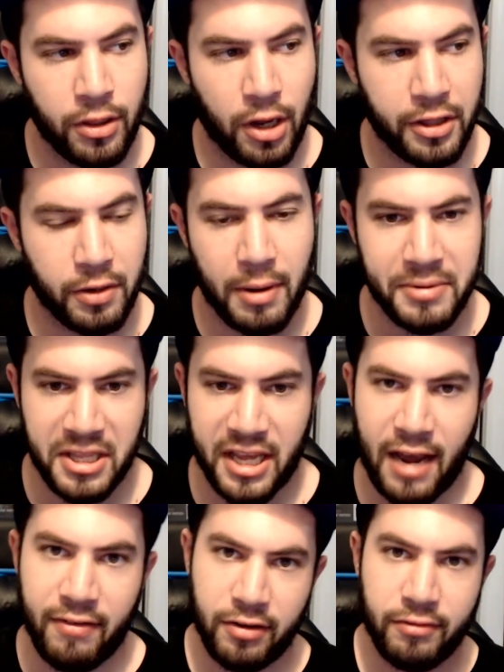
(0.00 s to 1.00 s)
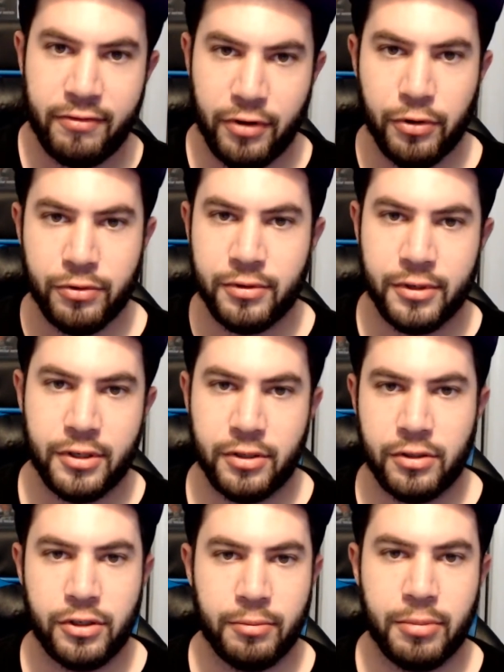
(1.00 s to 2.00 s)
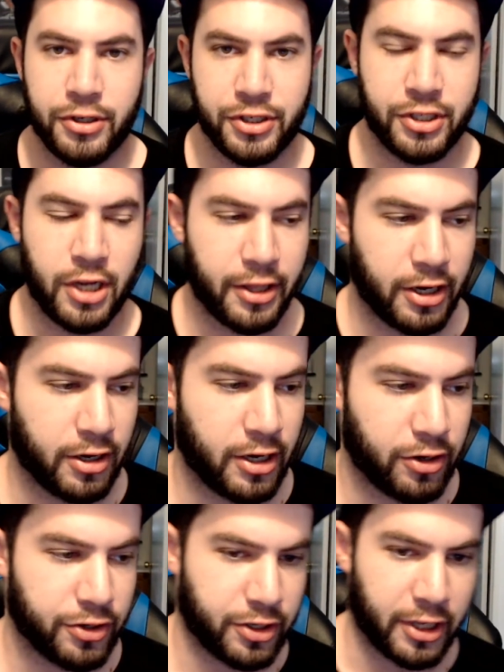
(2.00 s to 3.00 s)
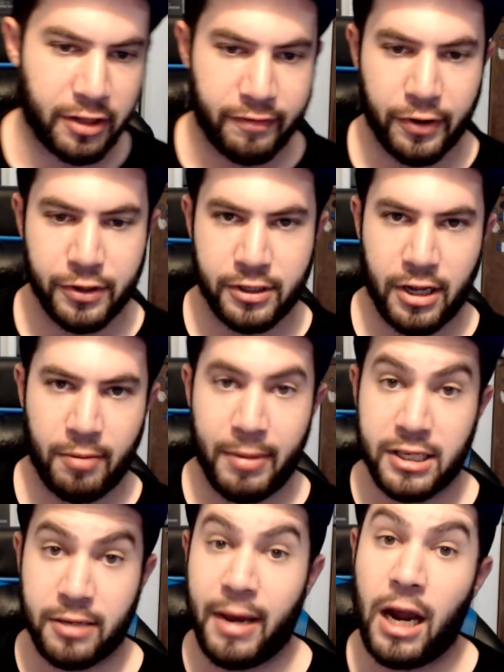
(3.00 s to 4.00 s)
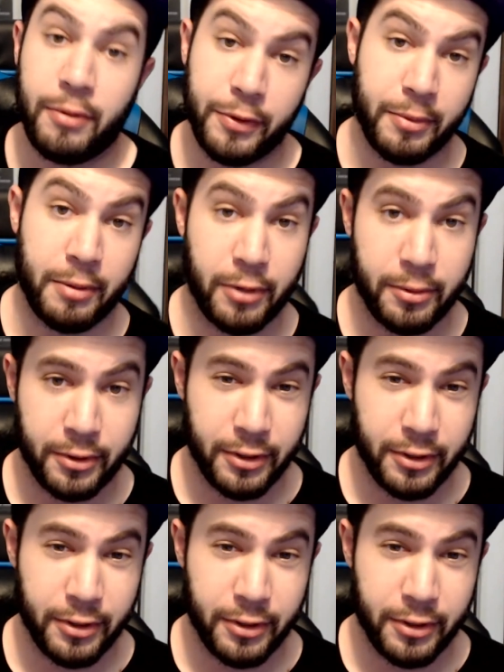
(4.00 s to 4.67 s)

their website they have phones to purchase on there, and those are like the phones that are best compatible with Mint Mobile.